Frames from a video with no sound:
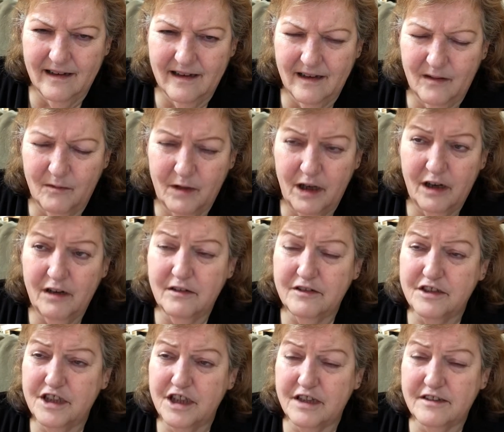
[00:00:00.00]
We are
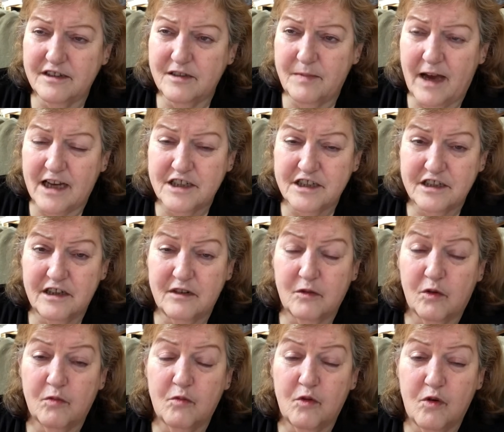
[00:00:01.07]
just as passionate
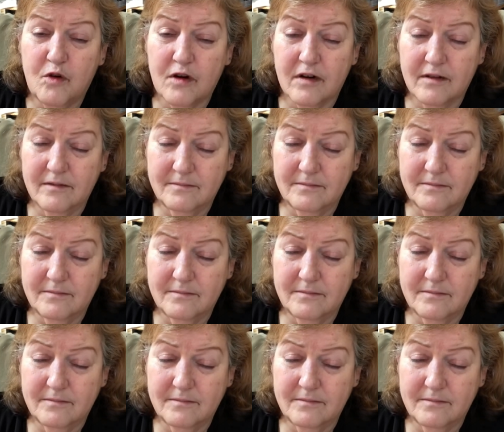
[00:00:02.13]
or more.